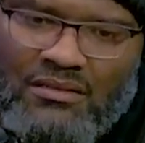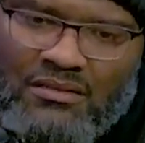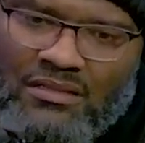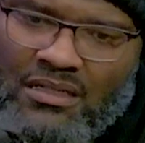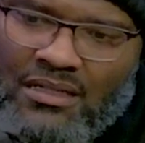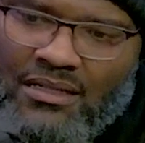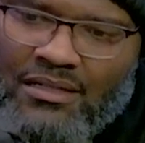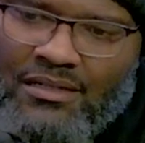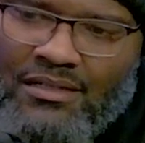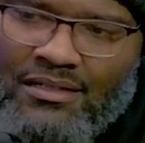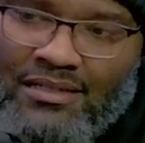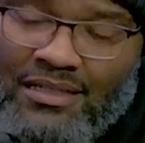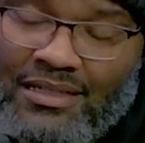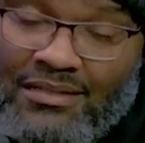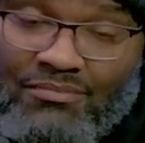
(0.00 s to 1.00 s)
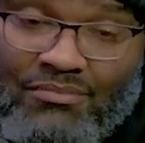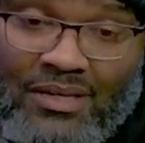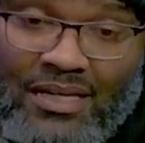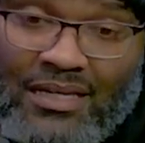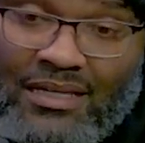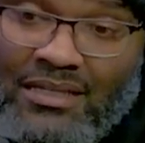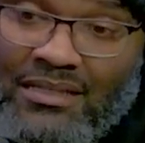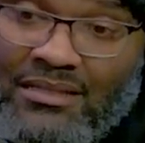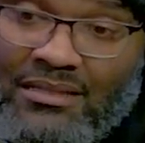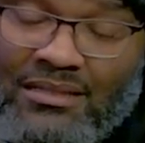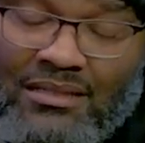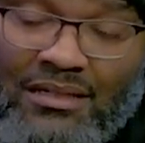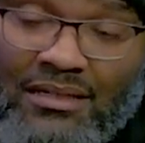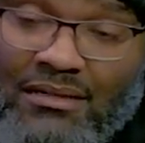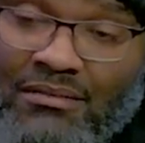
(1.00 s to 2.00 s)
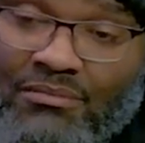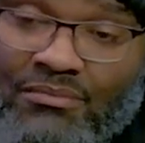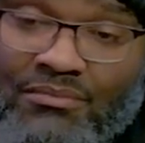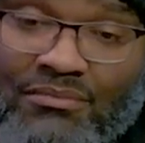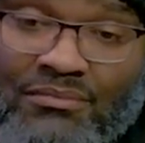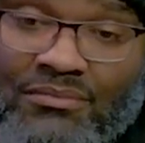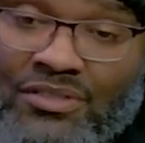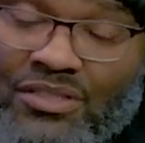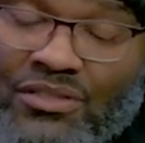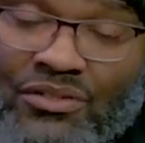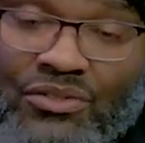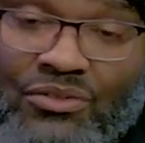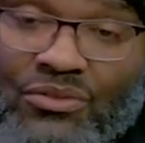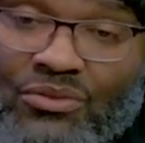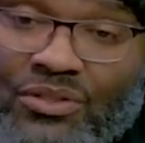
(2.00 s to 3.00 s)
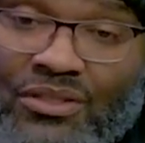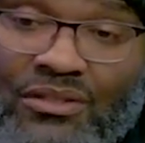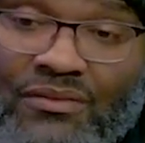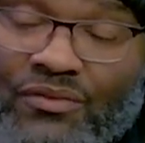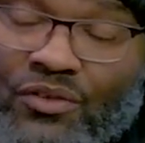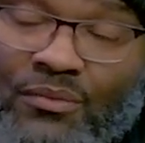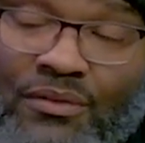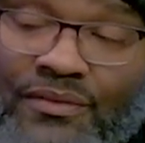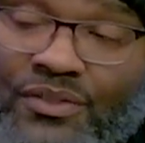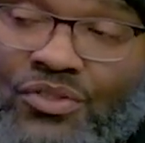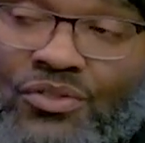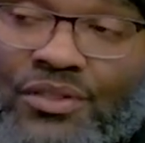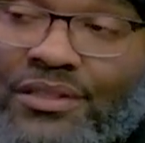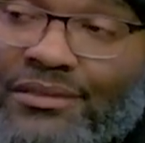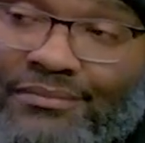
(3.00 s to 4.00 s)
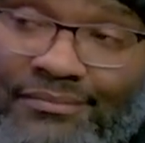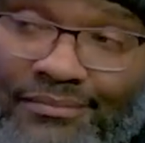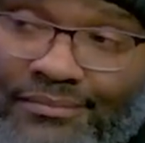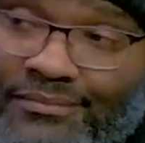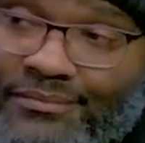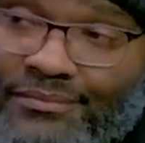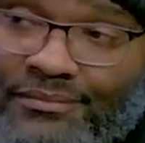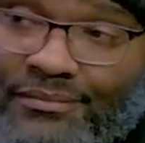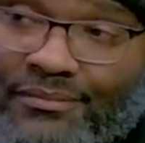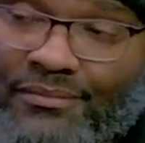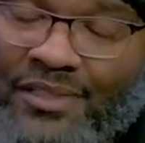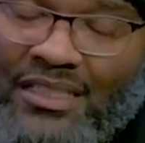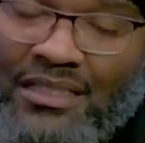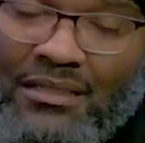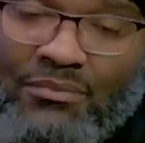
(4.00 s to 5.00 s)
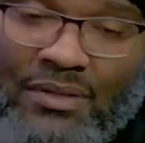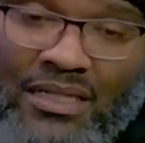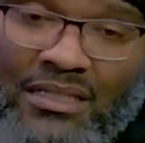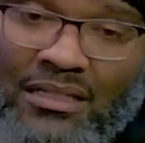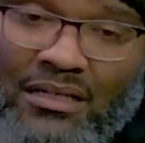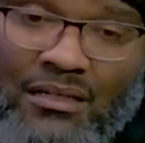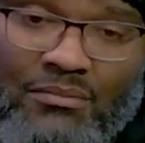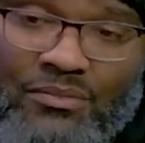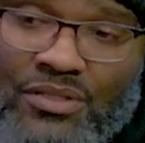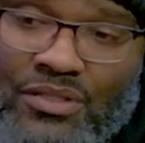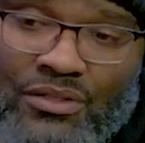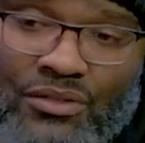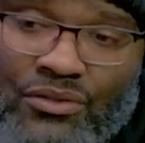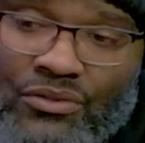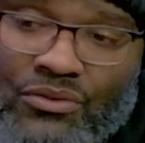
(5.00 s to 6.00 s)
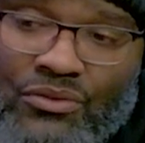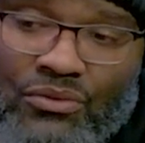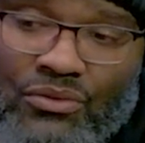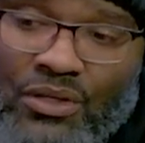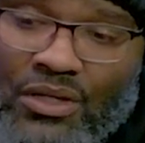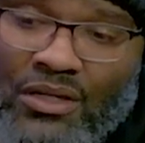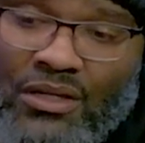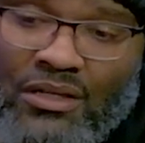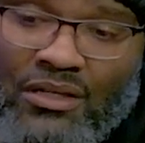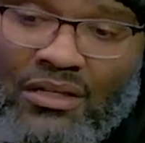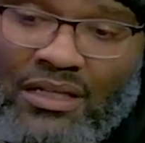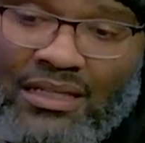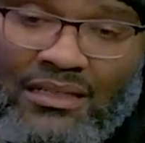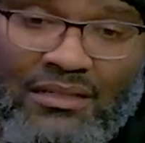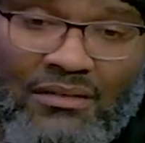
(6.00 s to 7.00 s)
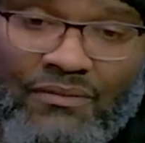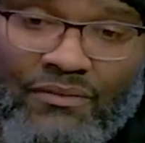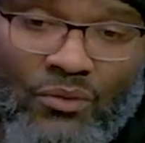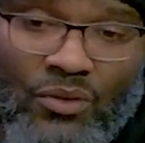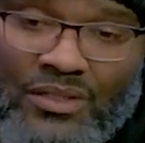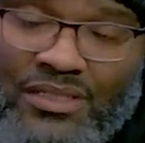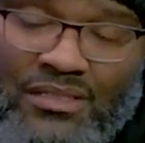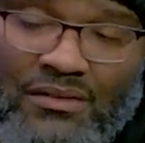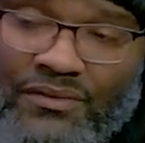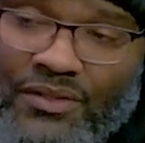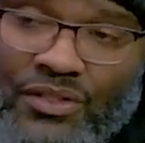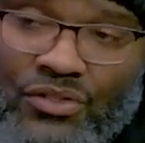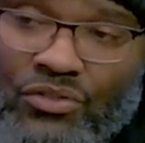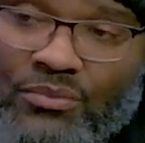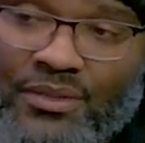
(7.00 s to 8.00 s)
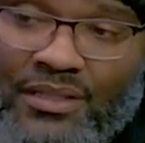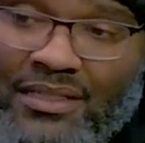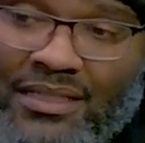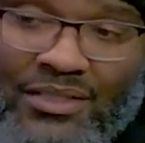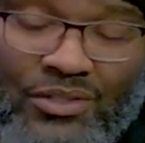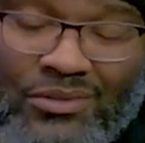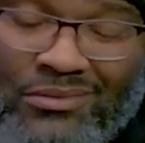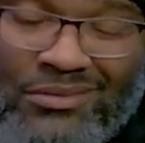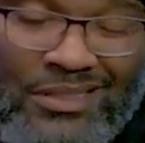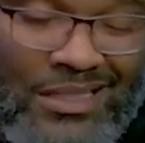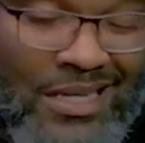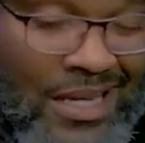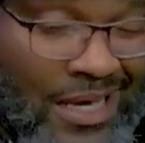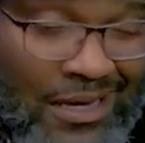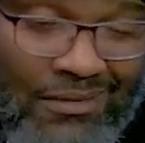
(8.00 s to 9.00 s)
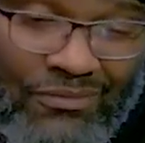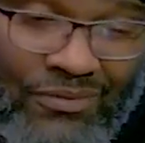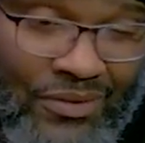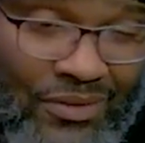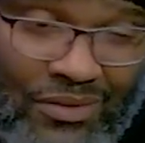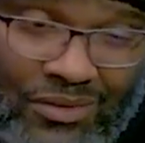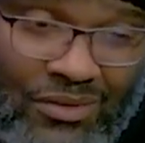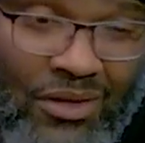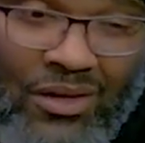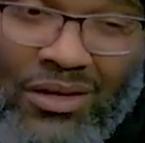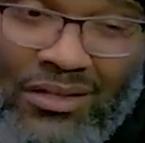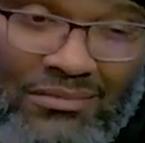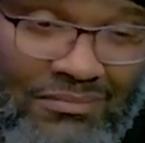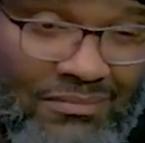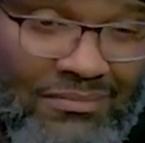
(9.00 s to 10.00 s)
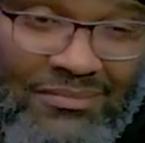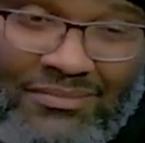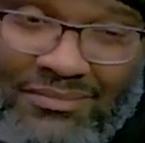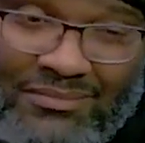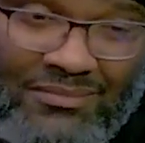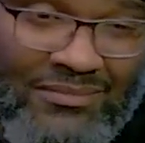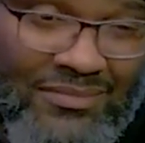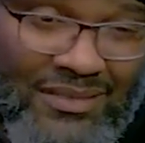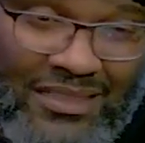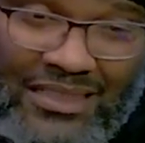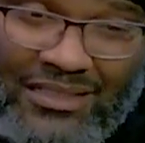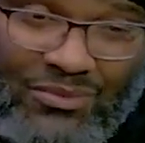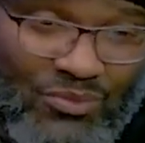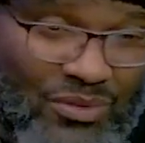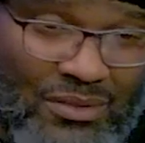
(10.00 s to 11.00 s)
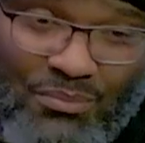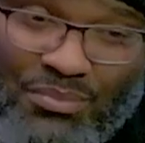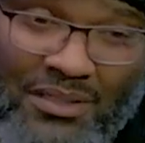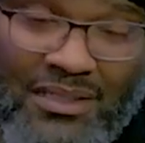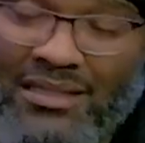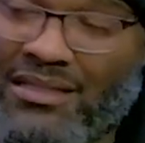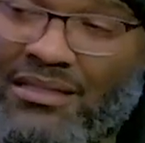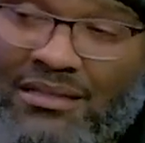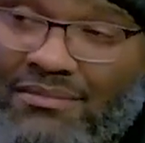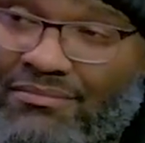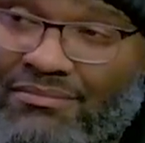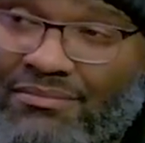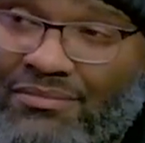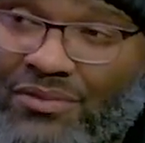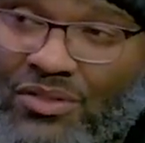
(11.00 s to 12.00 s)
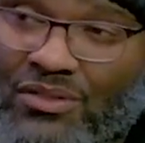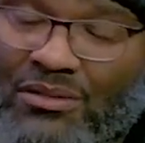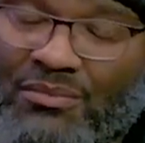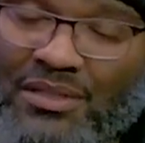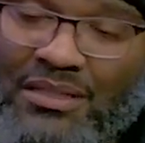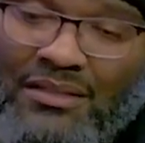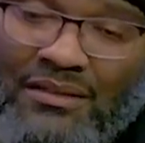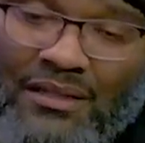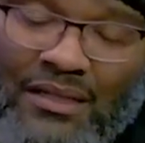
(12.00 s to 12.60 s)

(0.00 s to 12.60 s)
Uh, it may come to you in the form of a dream. Mm-hmm. It may come to you in the voice of a human that you never thought Mm-hmm. It would be them. You know what I mean?